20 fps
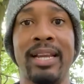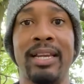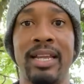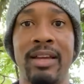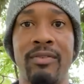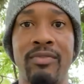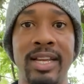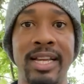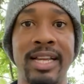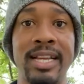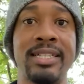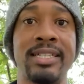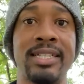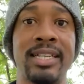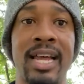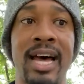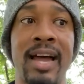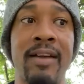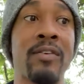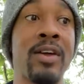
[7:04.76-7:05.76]
and live the easy
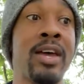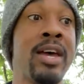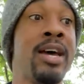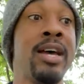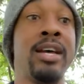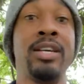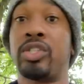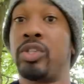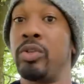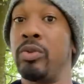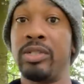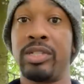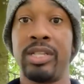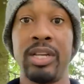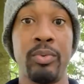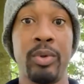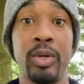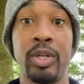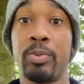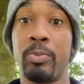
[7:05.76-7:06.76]
life as soon as
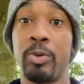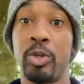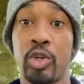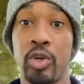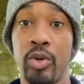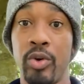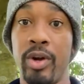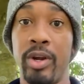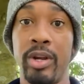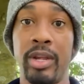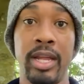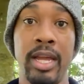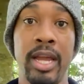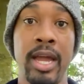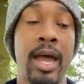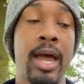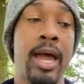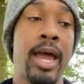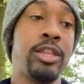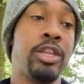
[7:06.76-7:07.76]
they reach maturity,
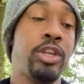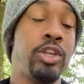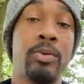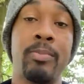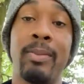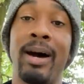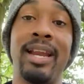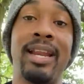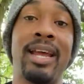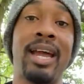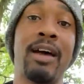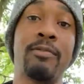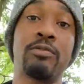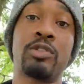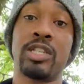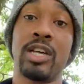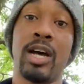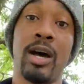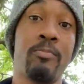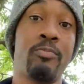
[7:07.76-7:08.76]
and then you might have
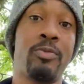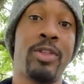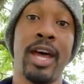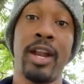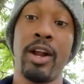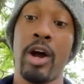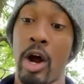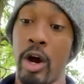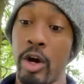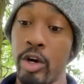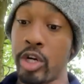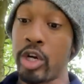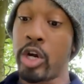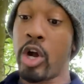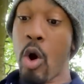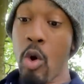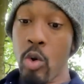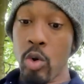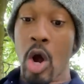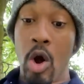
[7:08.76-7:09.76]
some that are
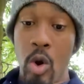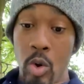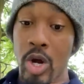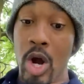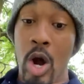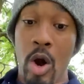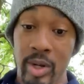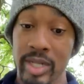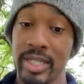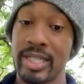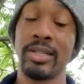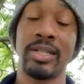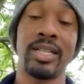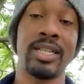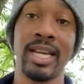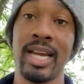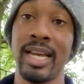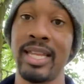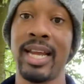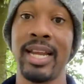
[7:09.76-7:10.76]
go go go until the
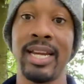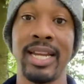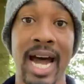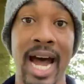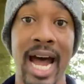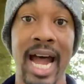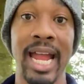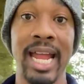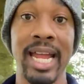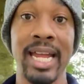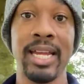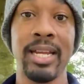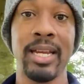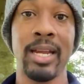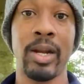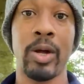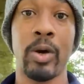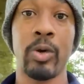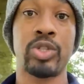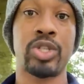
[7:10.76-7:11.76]
day they die
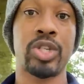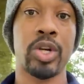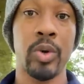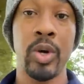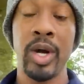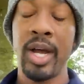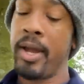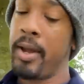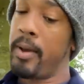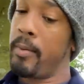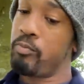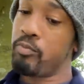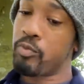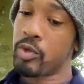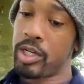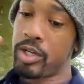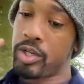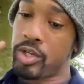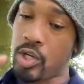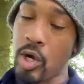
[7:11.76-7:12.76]
you know, so
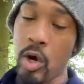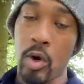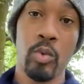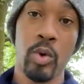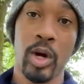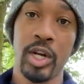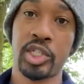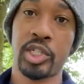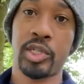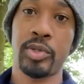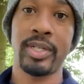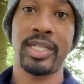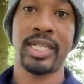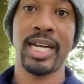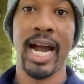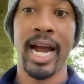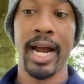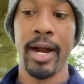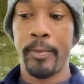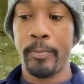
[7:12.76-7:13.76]
don't rush to
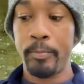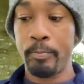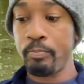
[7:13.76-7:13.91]
retire.